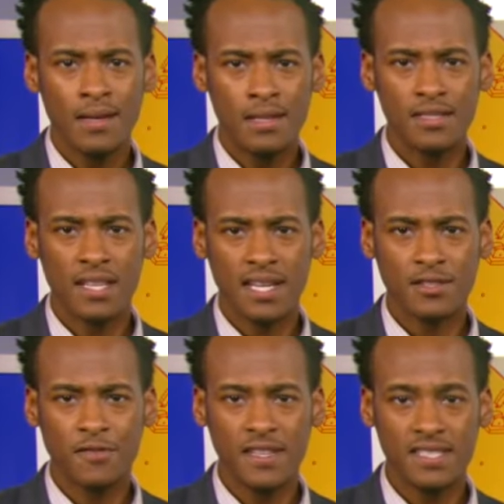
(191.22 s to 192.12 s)
As Dr.
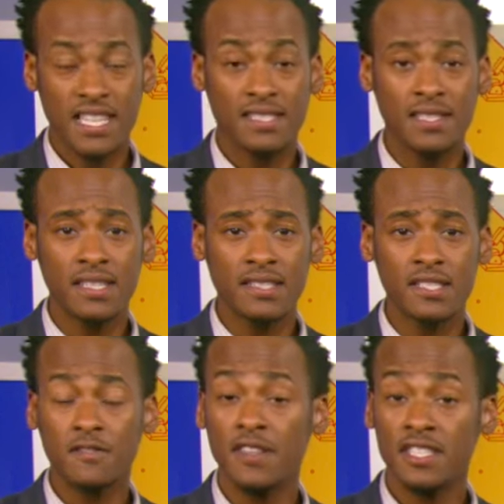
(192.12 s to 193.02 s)

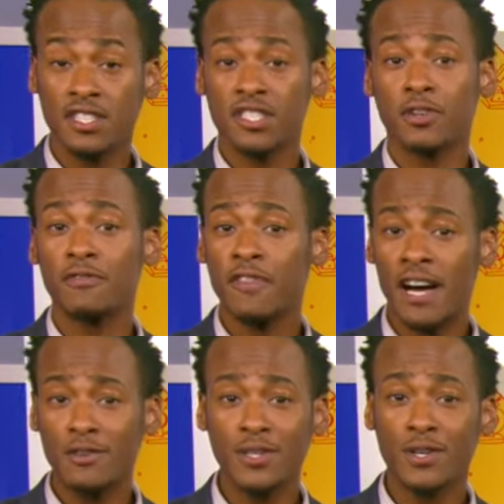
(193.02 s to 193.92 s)
Santelises finishes her
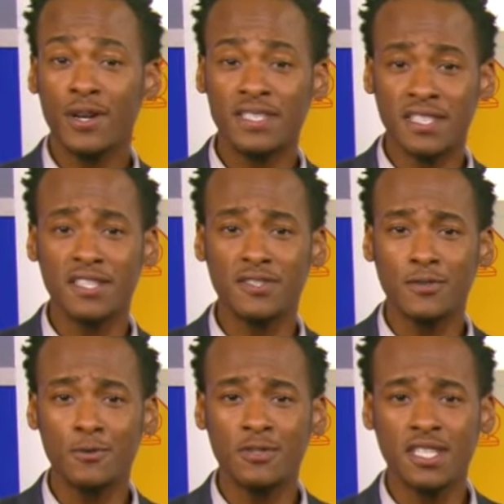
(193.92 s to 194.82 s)
final year as city
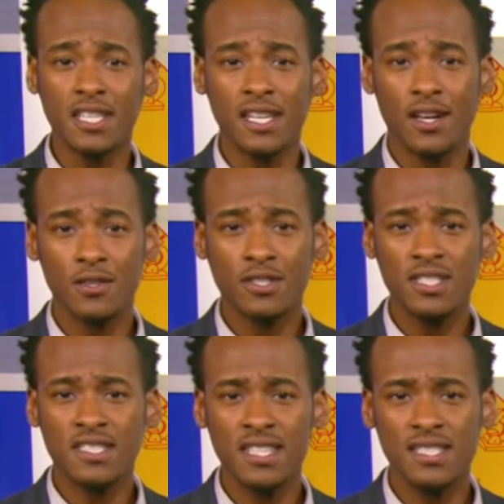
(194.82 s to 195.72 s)
school CEO, she
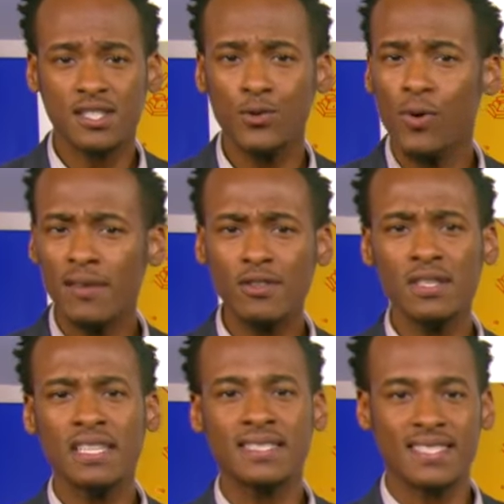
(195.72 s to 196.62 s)
says whoever
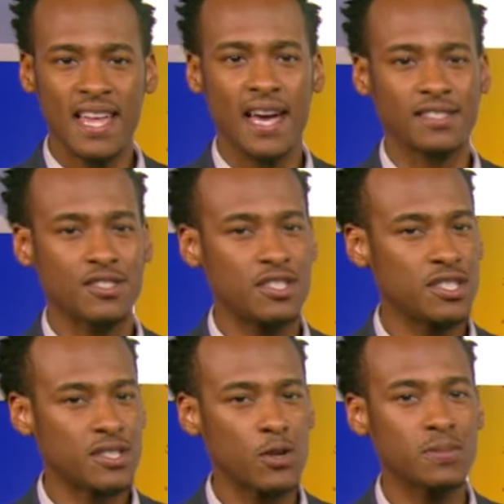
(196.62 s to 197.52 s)
leads next, she
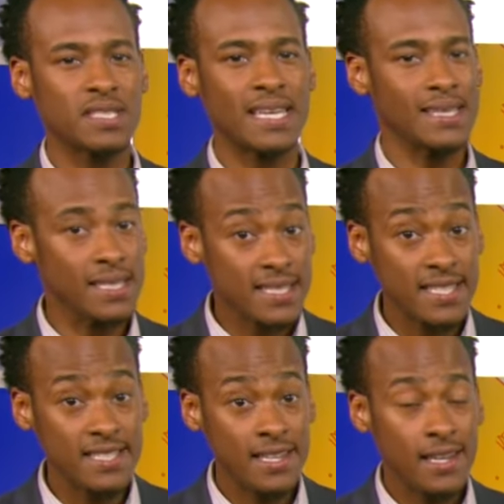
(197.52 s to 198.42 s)
just hopes they
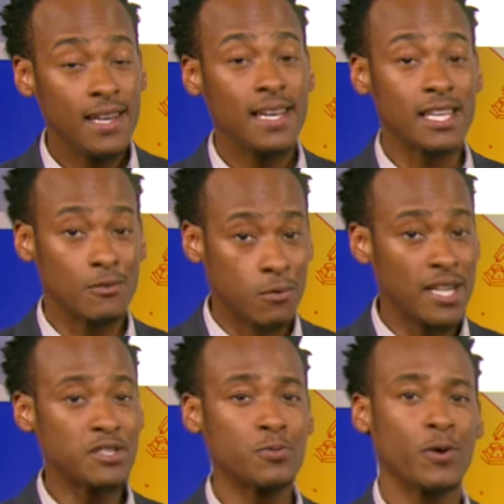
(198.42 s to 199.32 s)
listen and get
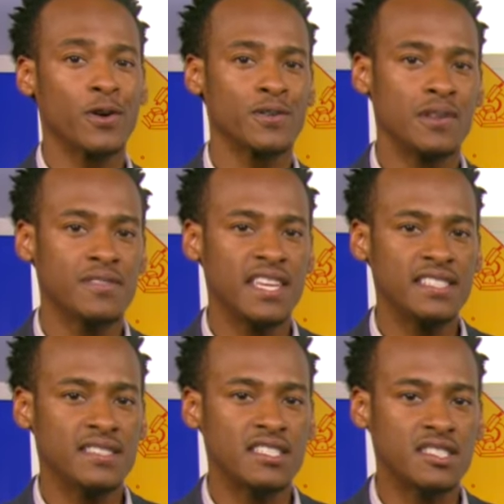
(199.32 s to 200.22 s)
right to work on the
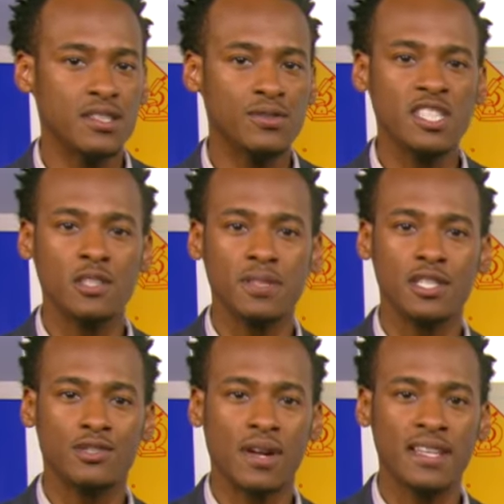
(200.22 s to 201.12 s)
things that still need to be
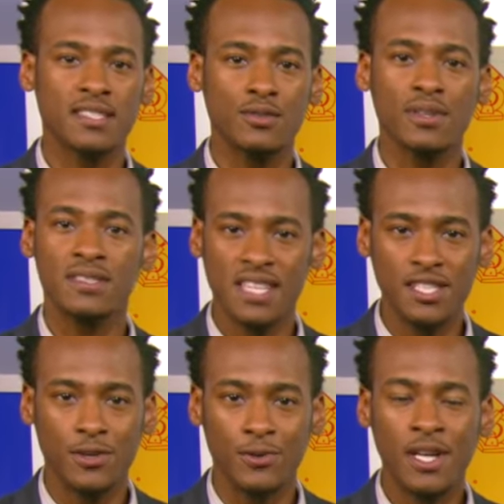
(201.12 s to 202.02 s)
addressed to
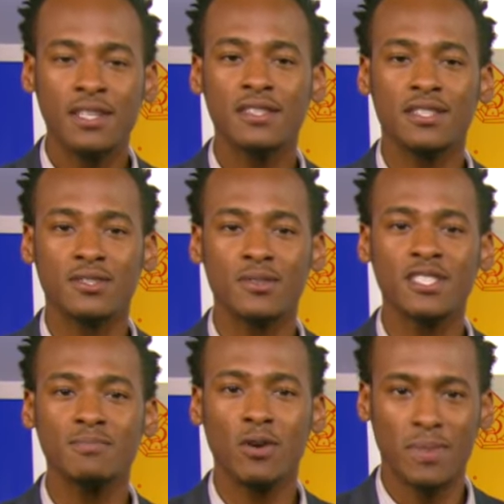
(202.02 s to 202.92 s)
continue the
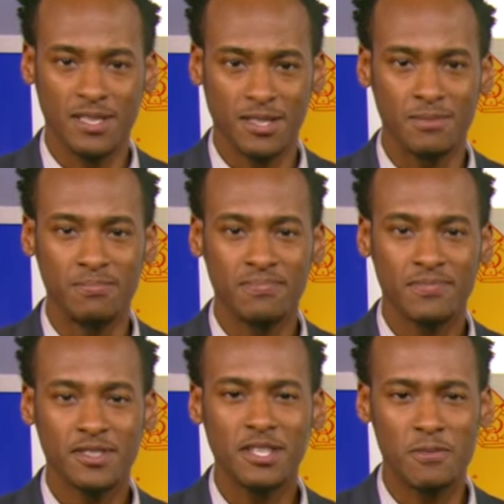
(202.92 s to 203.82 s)
district's momentum.
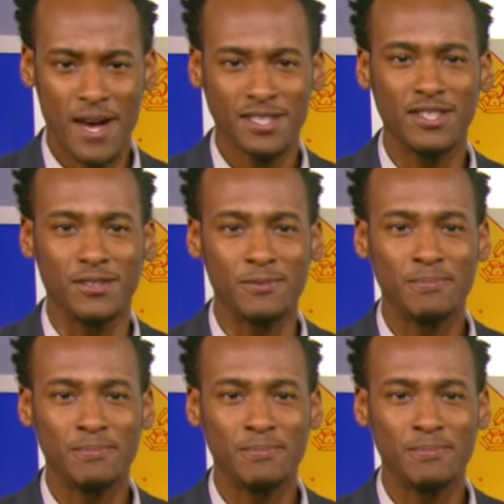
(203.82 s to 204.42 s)
Send it back to you.